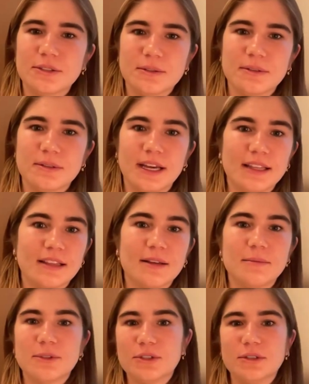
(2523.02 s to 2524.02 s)
to
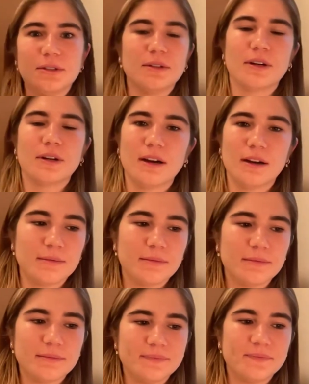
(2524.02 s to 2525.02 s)
get them to
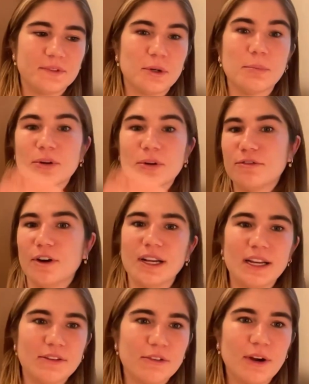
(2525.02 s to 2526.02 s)
approve
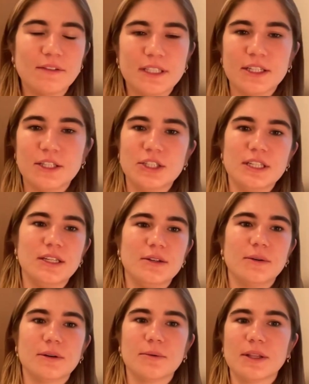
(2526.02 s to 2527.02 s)
funding for FSHD,
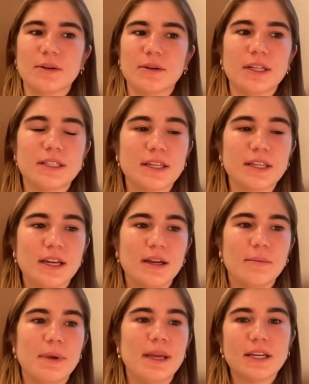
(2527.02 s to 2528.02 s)
or whether it's
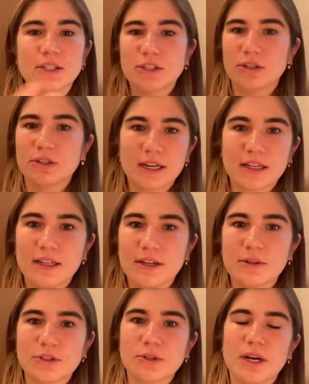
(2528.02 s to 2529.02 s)
making sure that
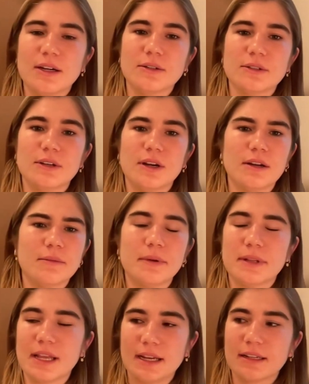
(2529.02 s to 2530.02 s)
clinical trial
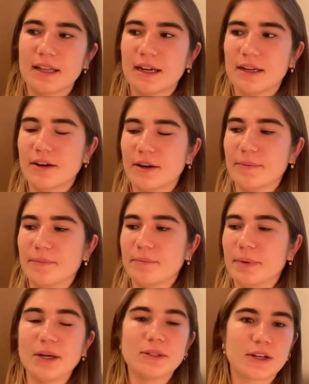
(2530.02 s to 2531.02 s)
that
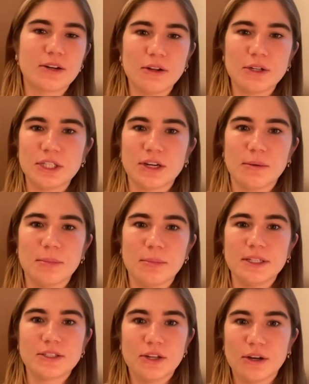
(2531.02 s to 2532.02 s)
biotechnology
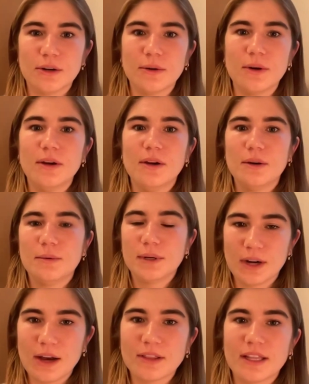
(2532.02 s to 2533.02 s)
companies know we
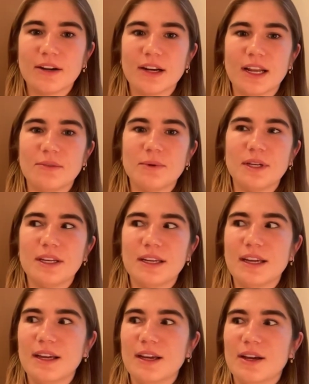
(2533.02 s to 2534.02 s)
are out there and
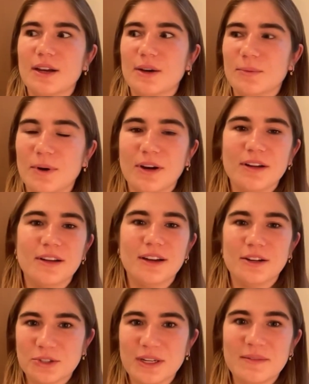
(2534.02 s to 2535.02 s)
we want
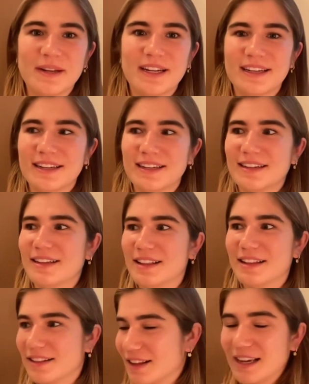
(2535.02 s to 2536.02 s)
a treatment
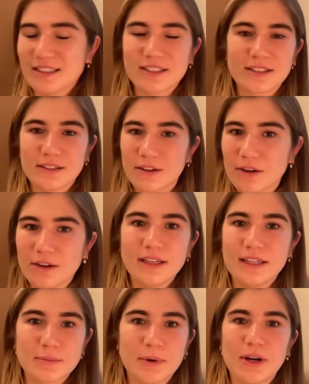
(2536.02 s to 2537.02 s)
as
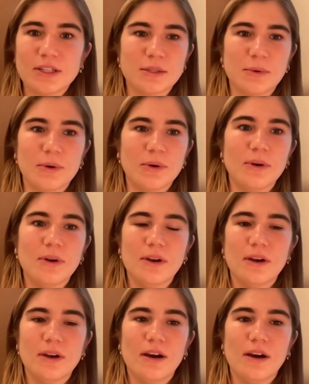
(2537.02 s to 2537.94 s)
early as possible.